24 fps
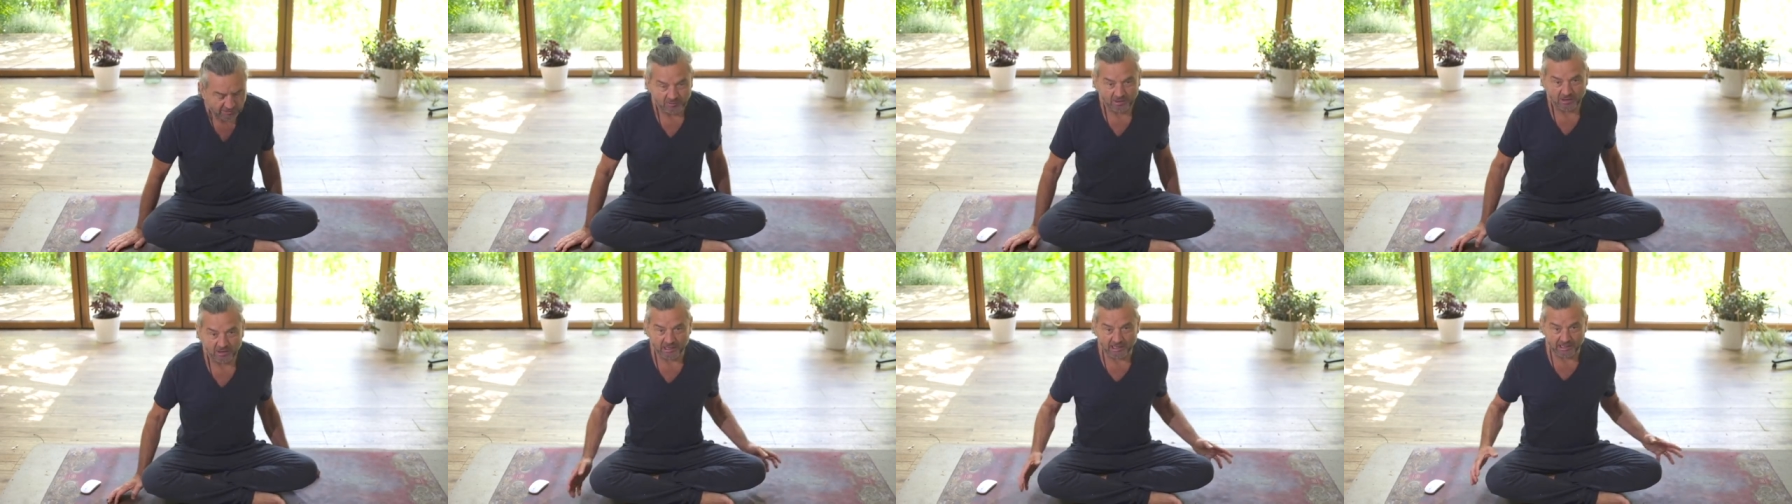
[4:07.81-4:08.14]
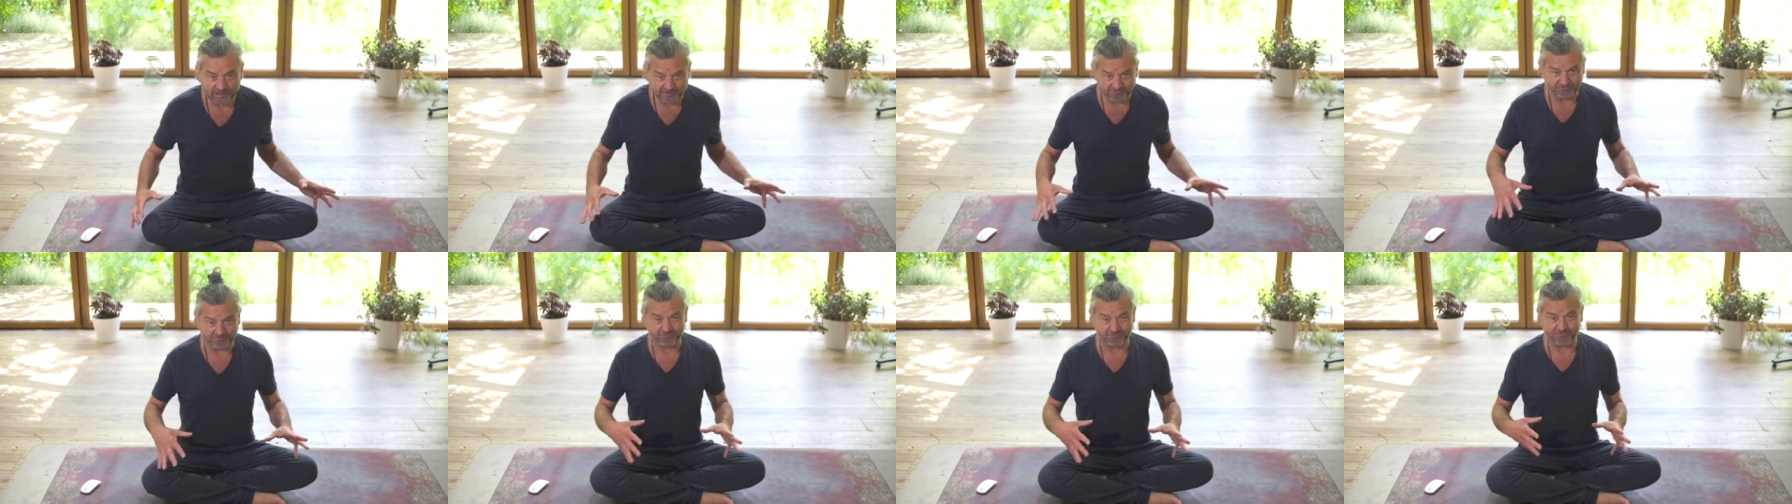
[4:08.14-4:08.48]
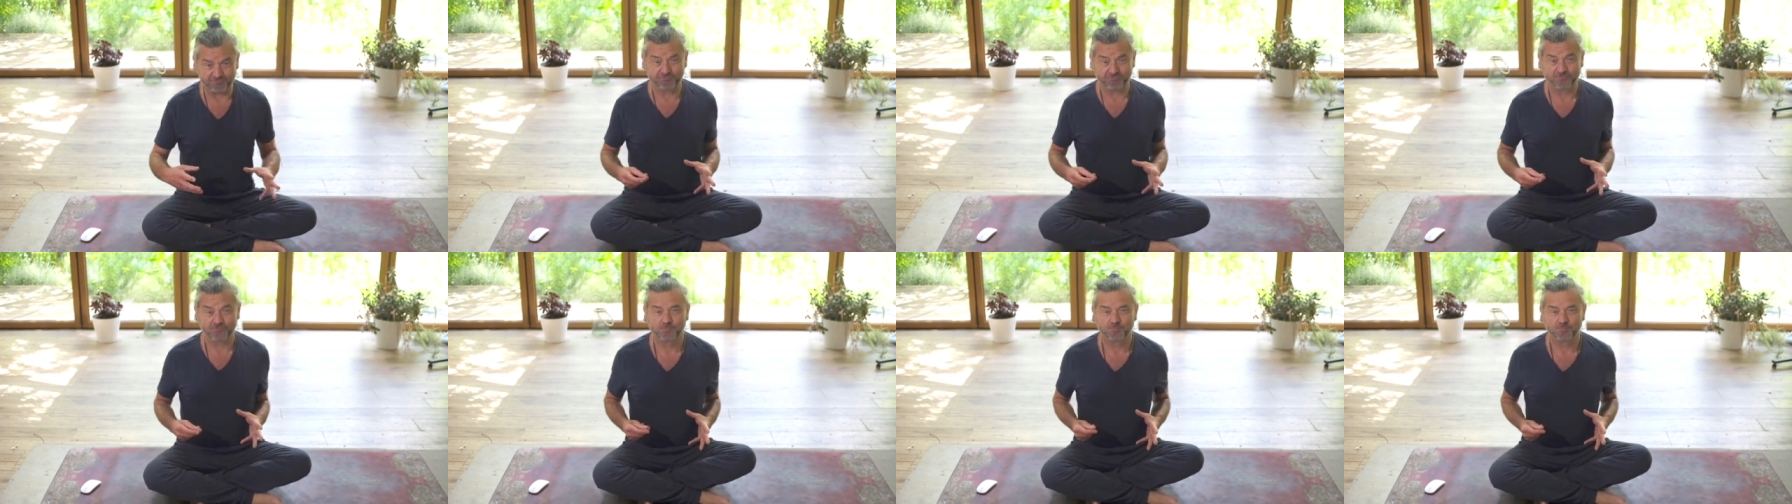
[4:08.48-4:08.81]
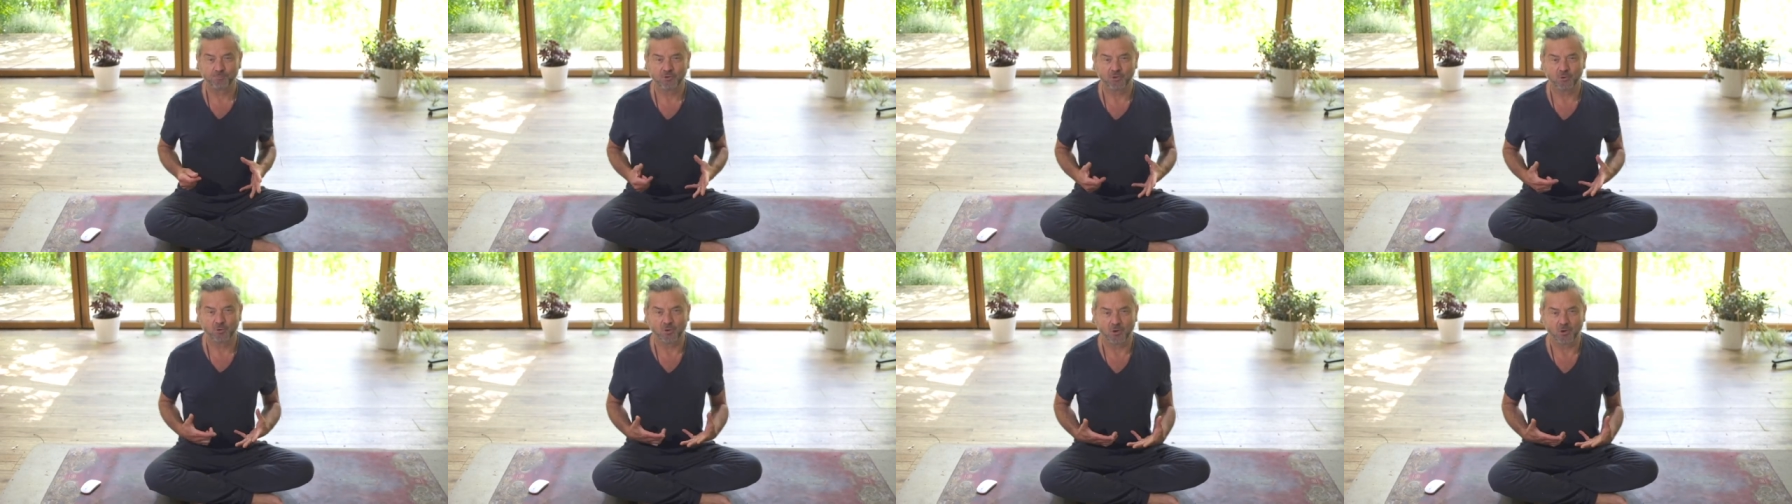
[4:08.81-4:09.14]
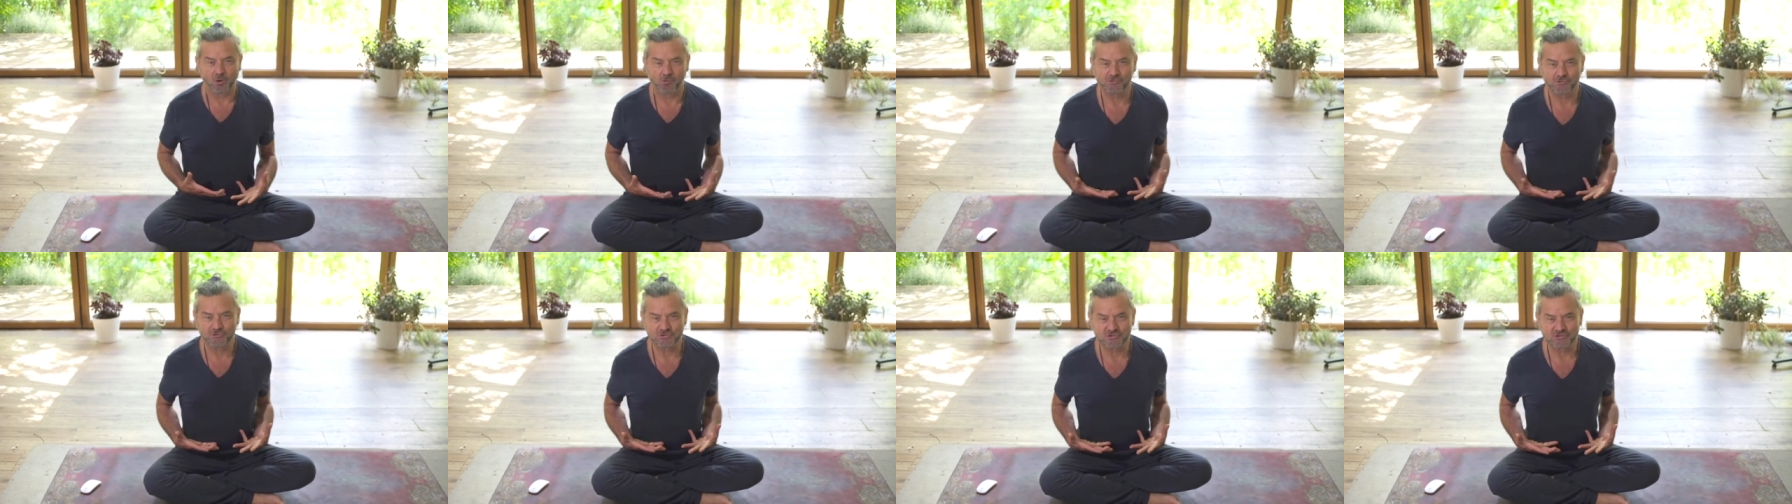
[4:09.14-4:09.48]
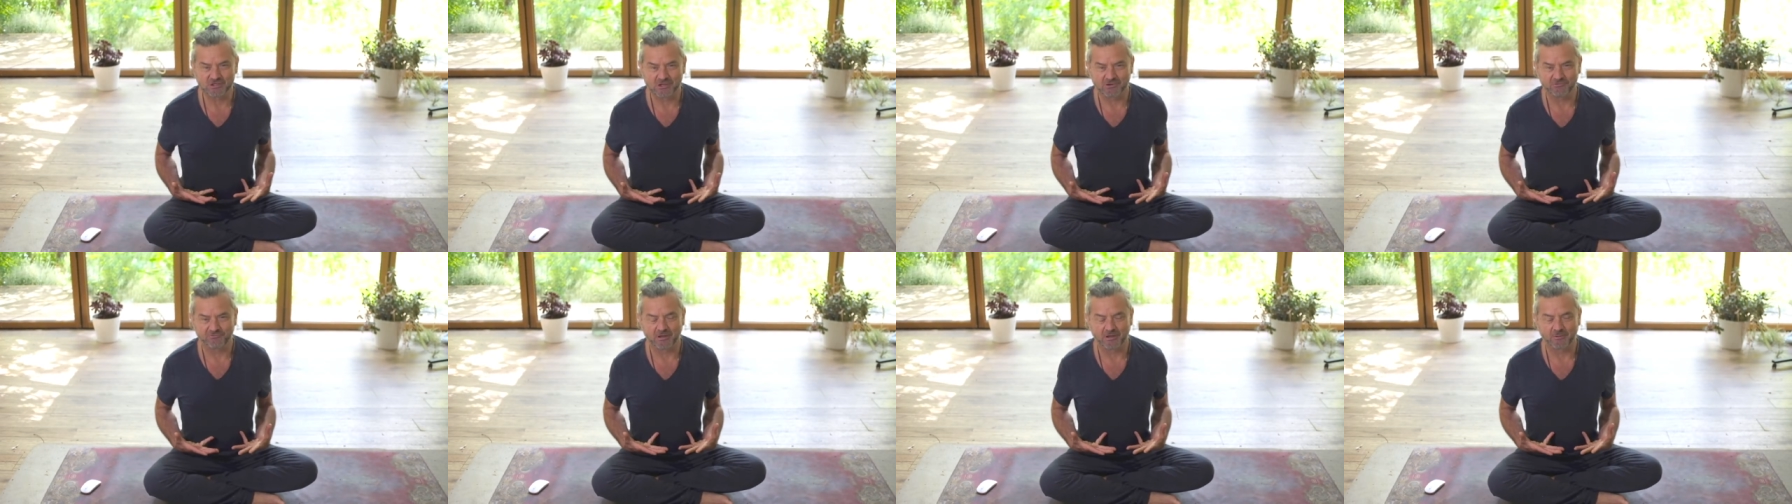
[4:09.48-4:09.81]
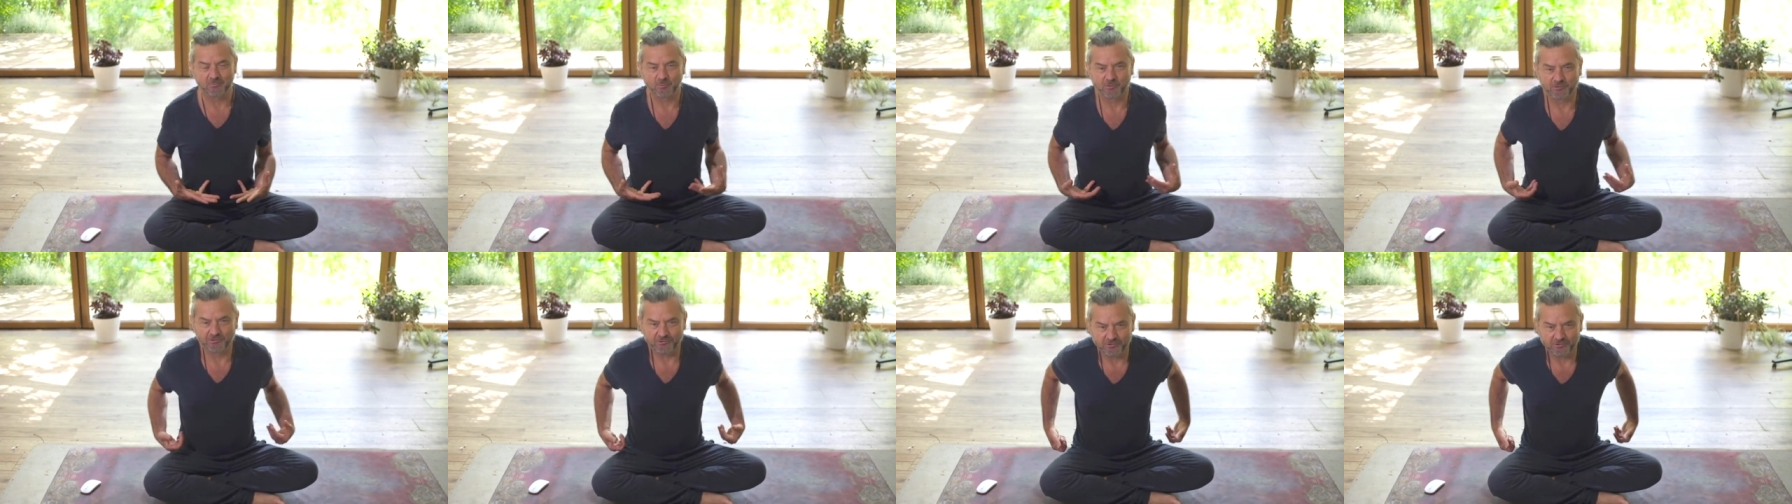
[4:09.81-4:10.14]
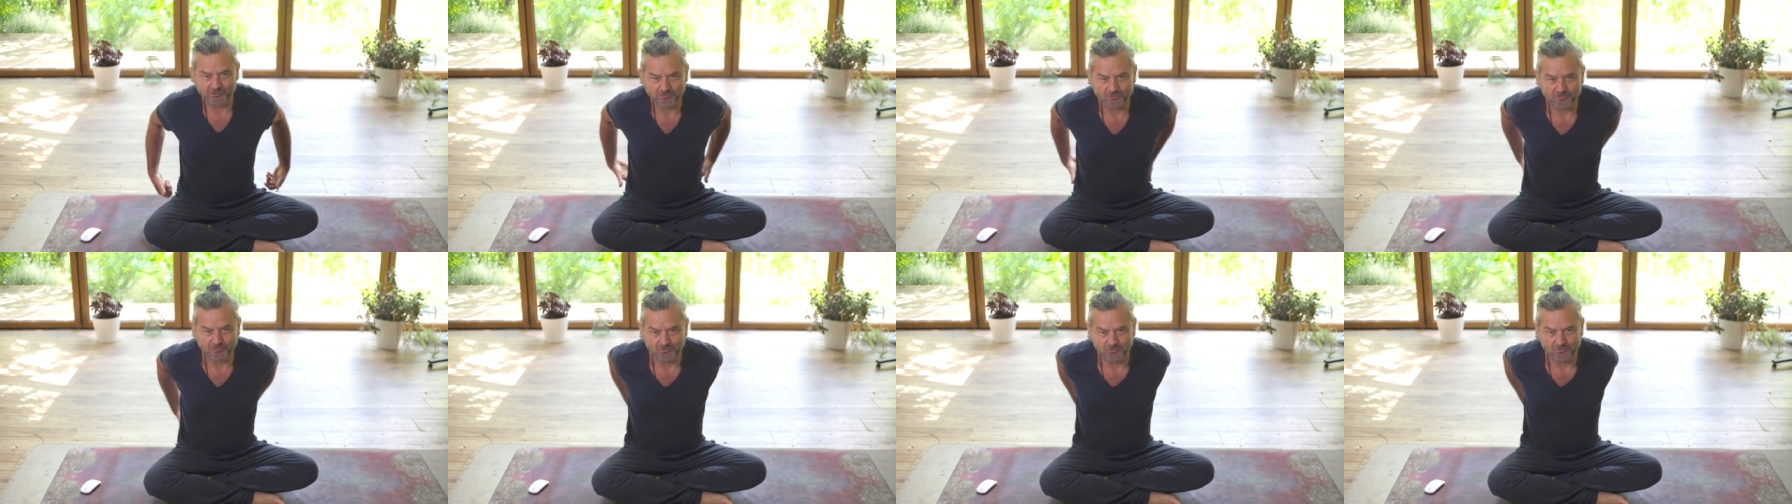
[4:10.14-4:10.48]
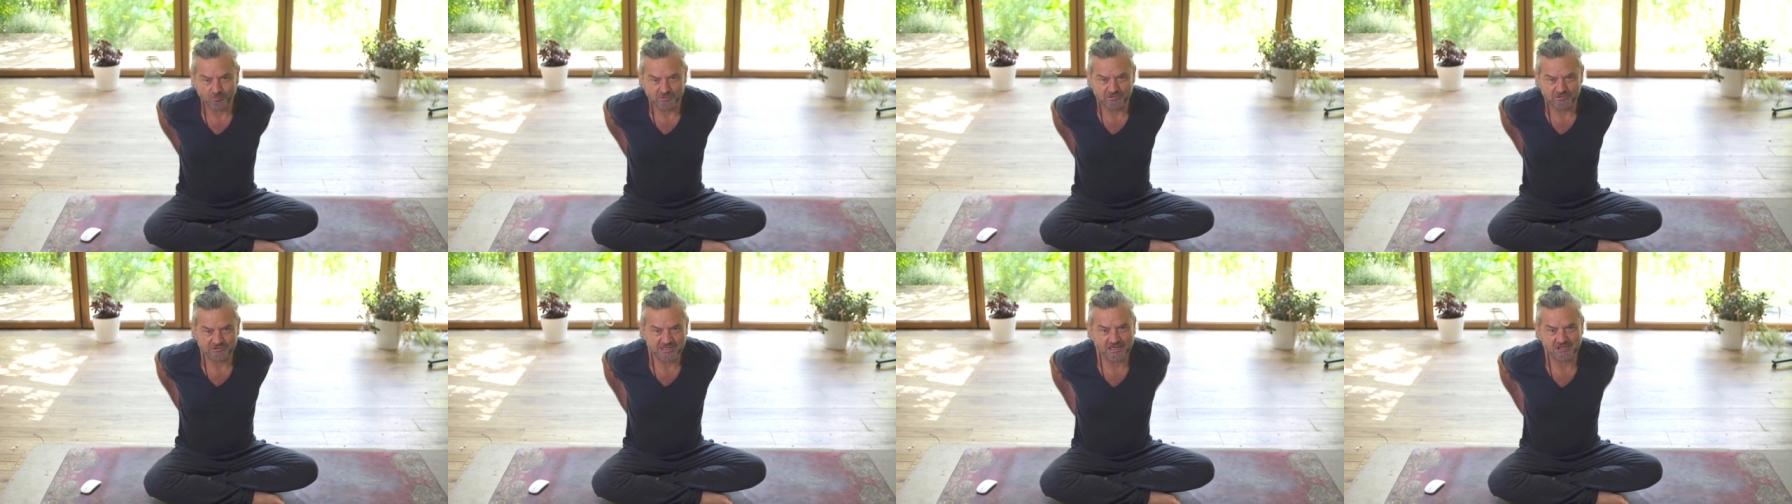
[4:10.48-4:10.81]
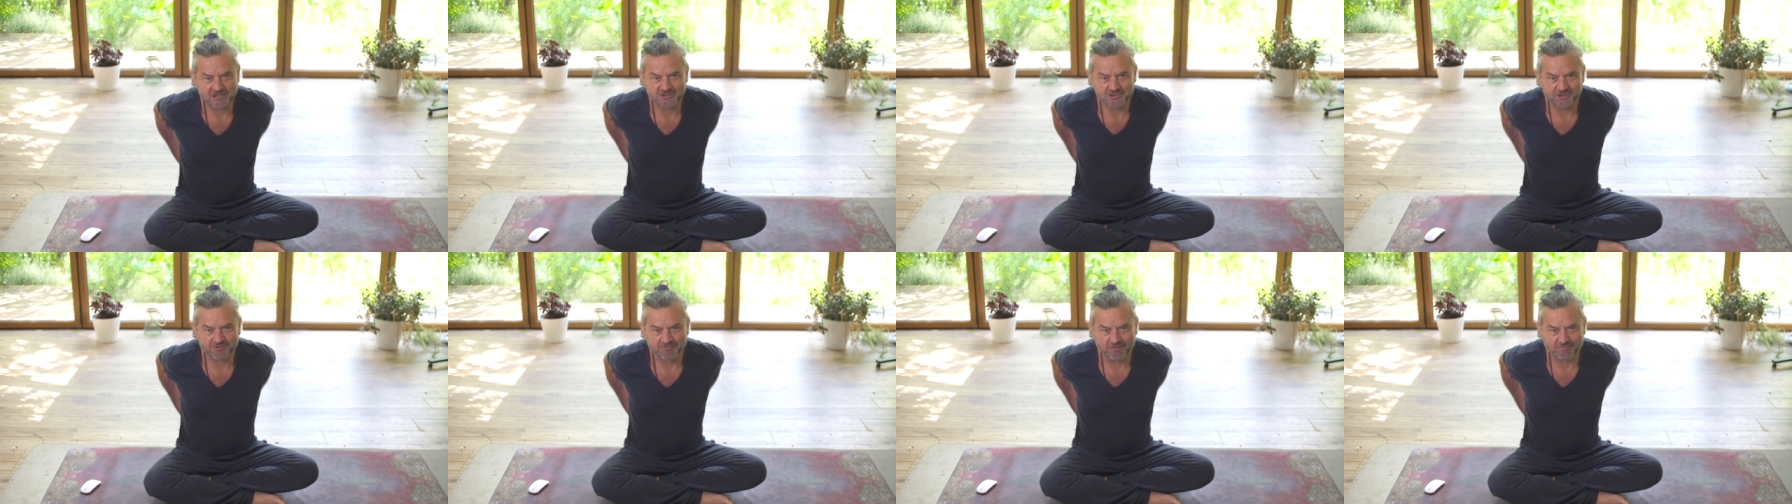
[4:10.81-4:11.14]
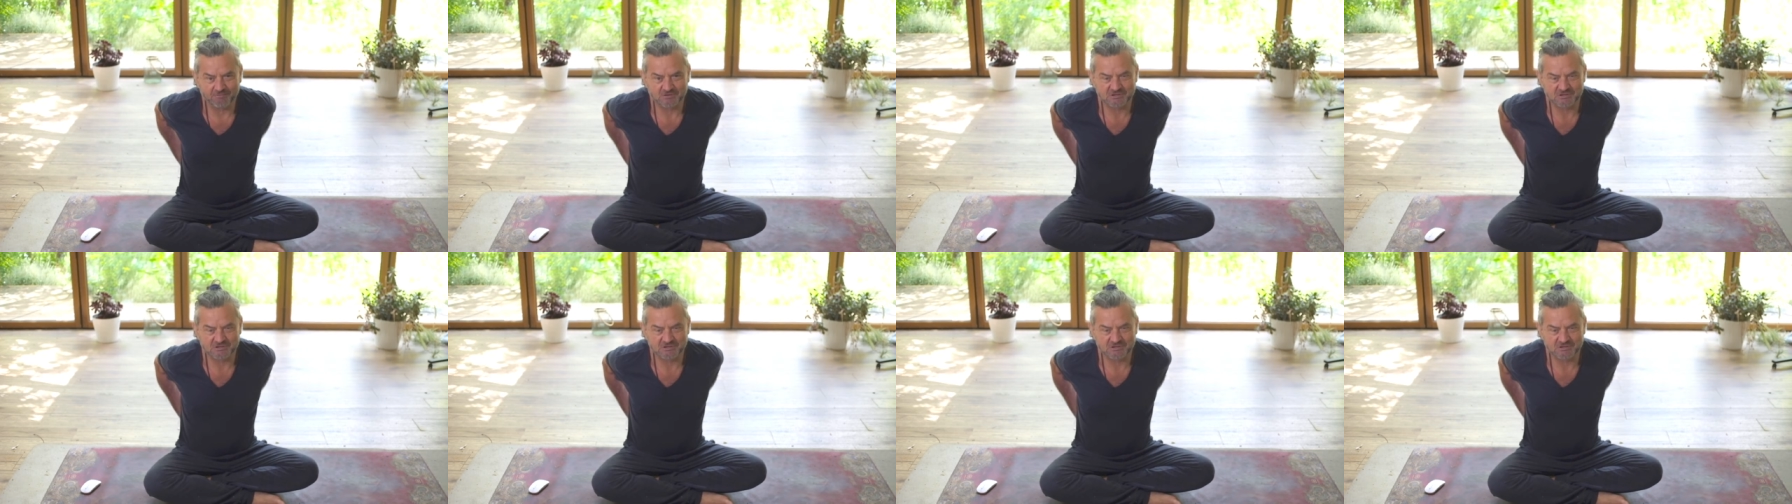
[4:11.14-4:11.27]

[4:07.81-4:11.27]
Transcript: If, if you hold yourself up with your with tension